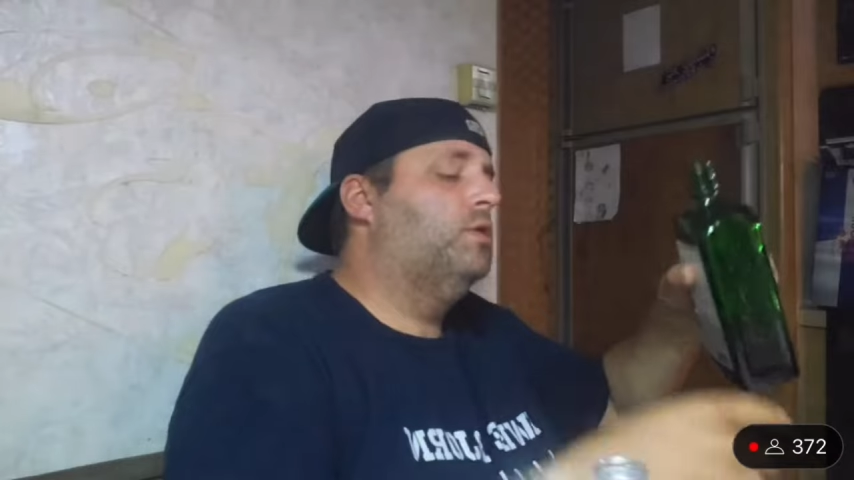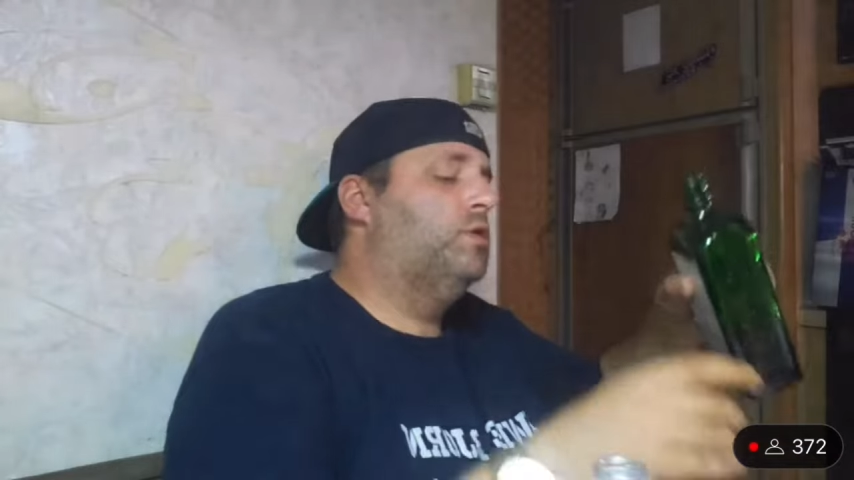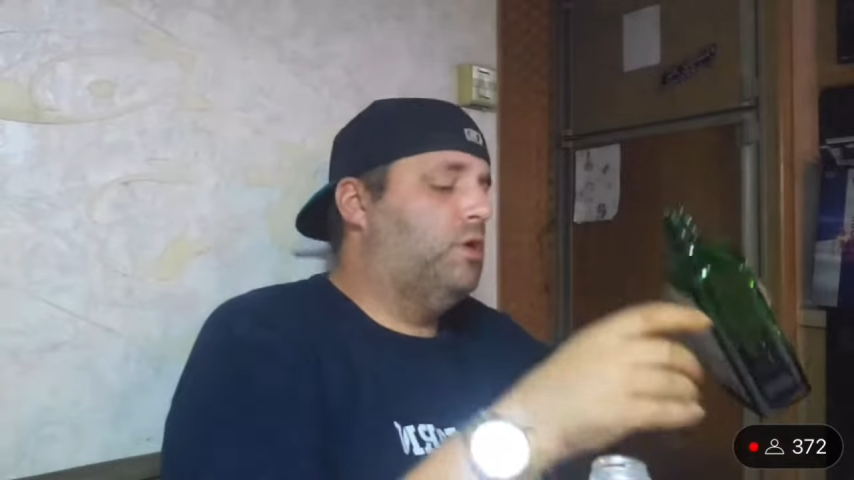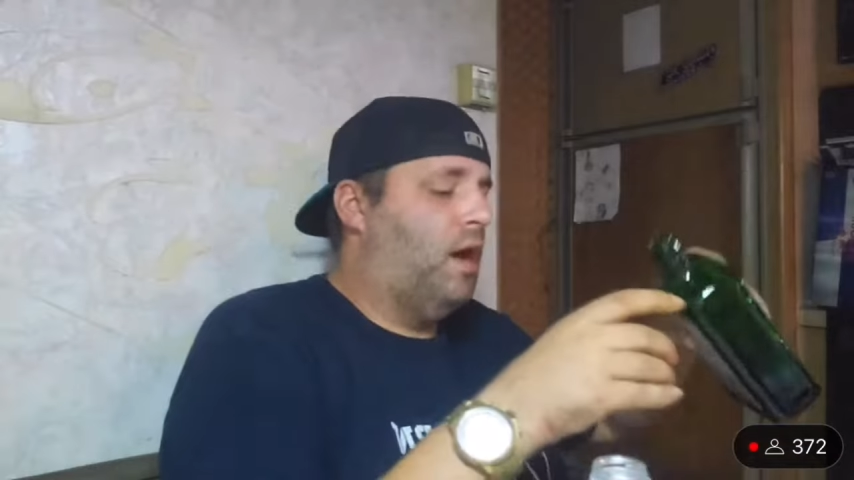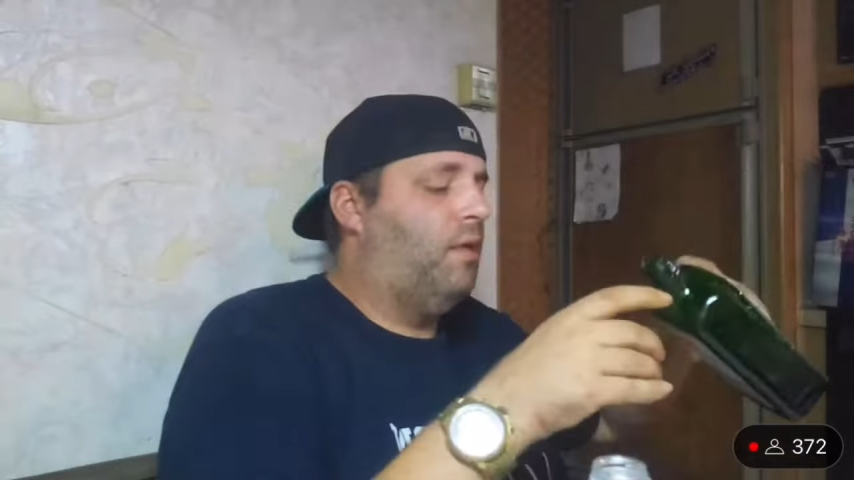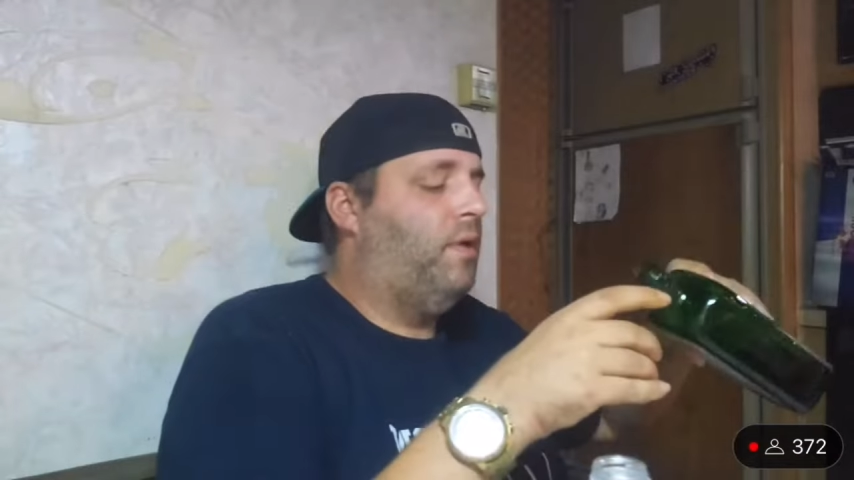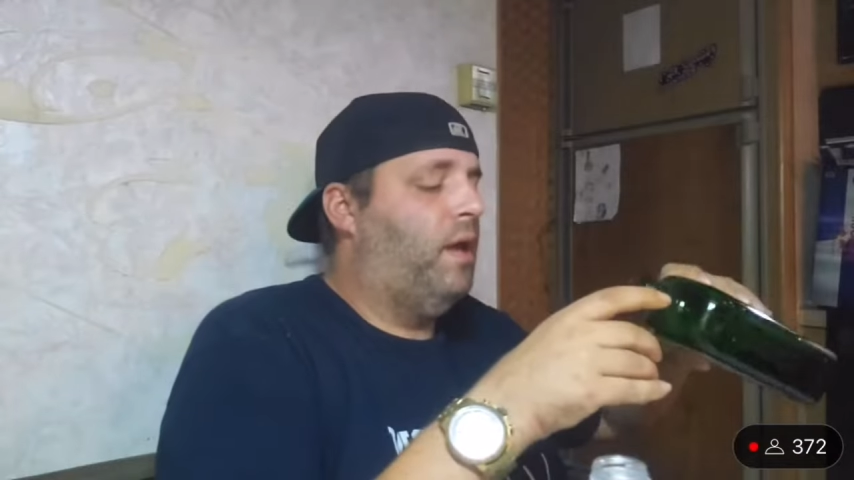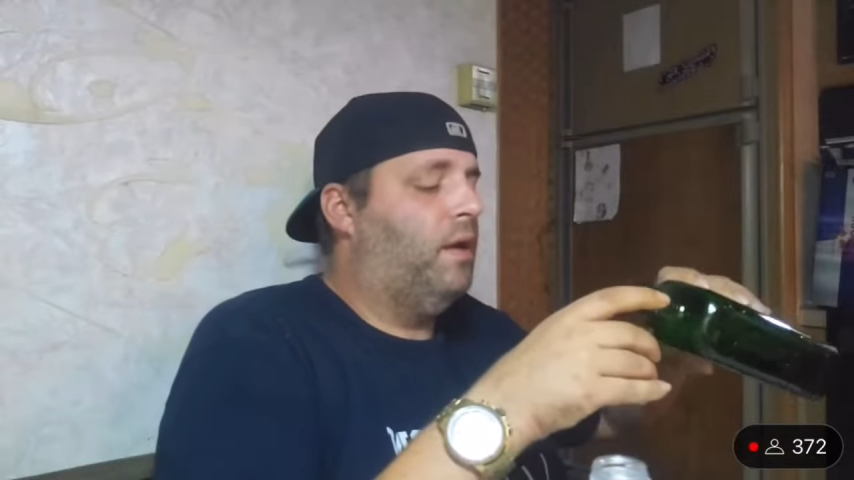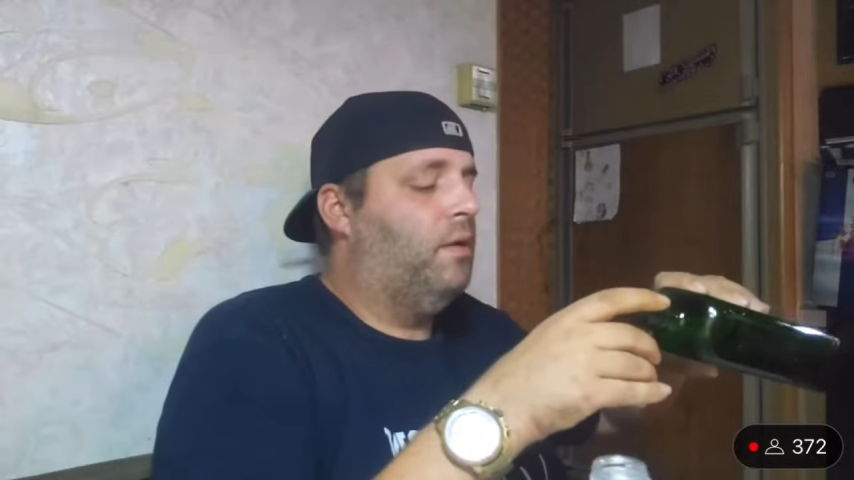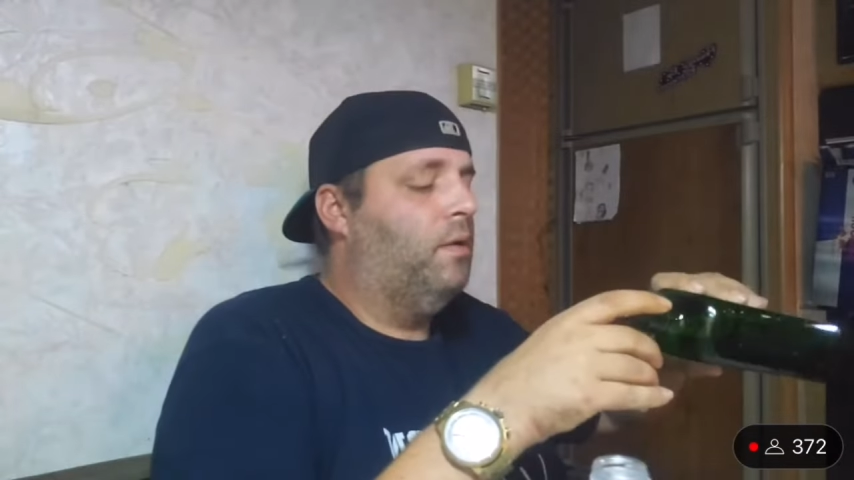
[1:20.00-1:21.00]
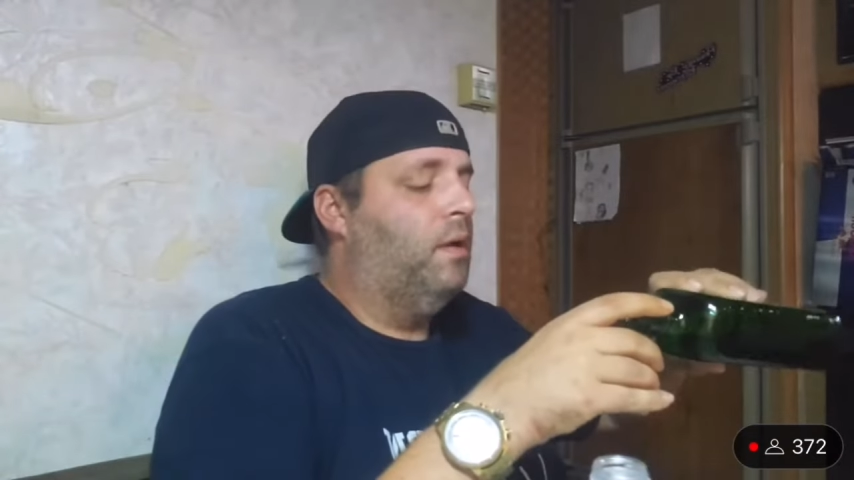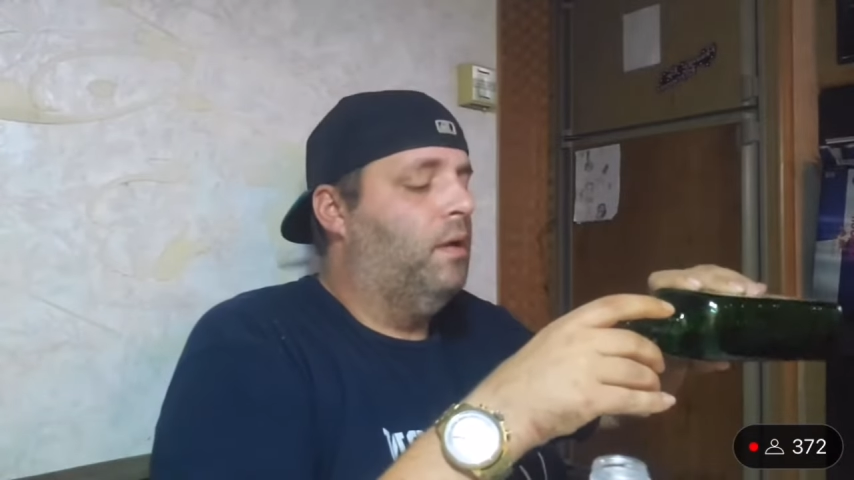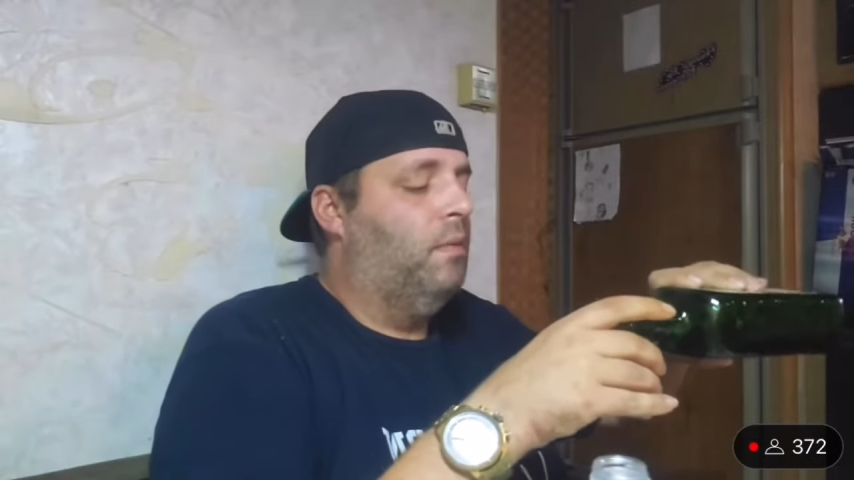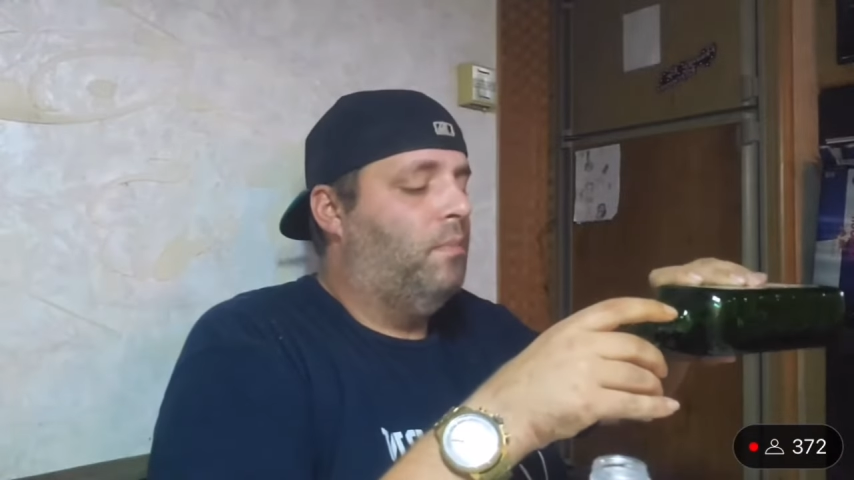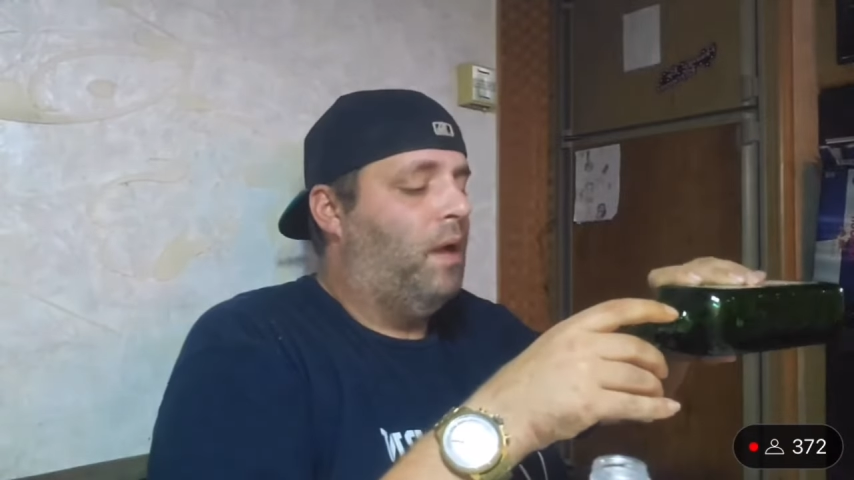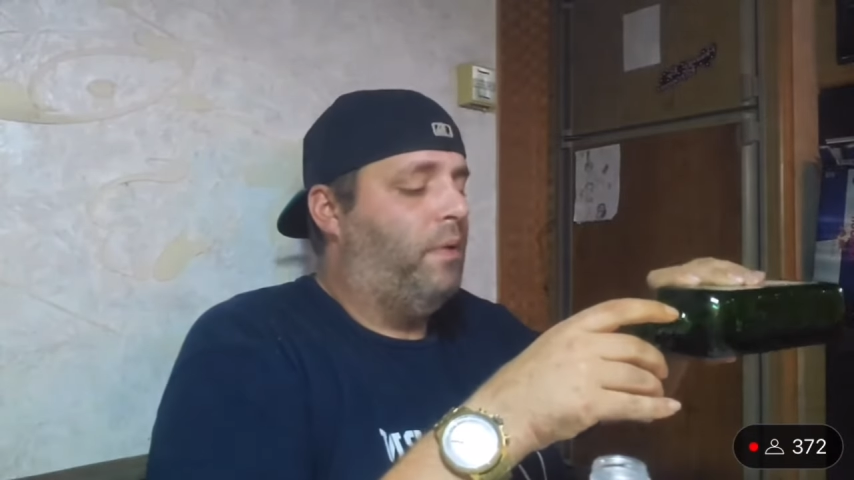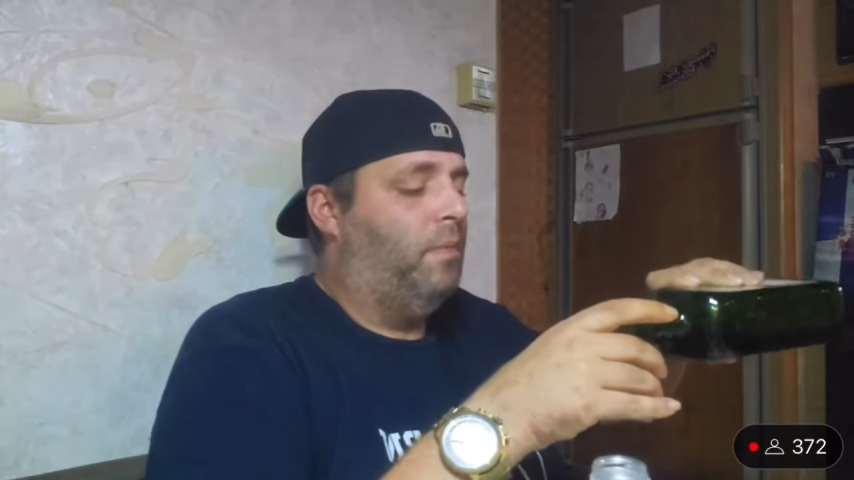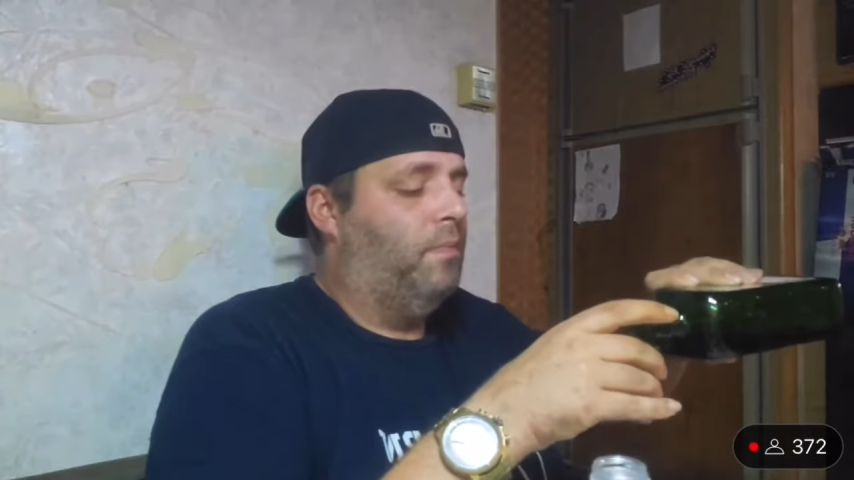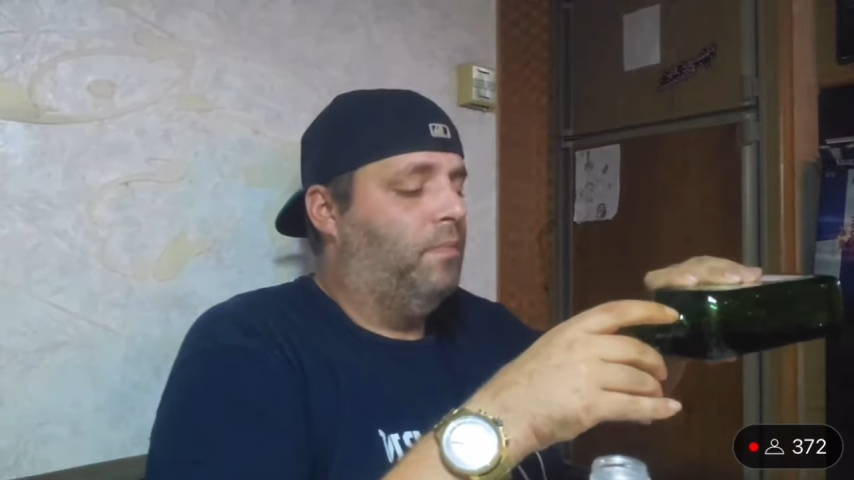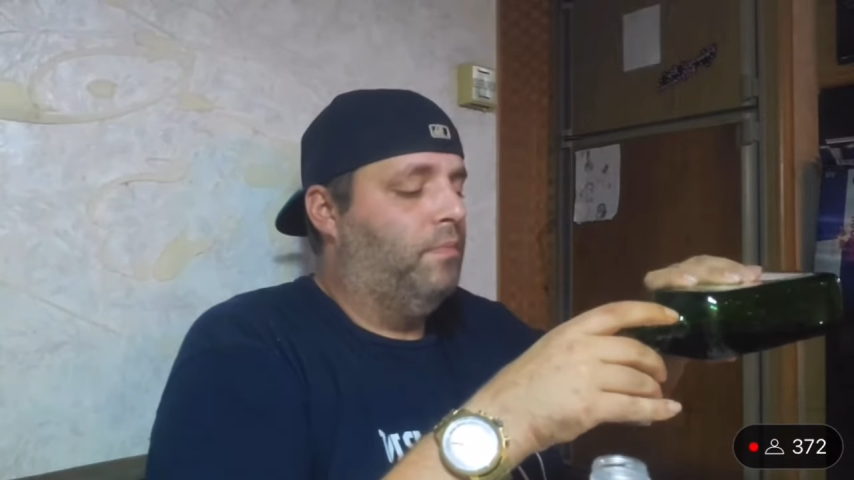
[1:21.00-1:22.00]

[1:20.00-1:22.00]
shot of Jaeger, baby.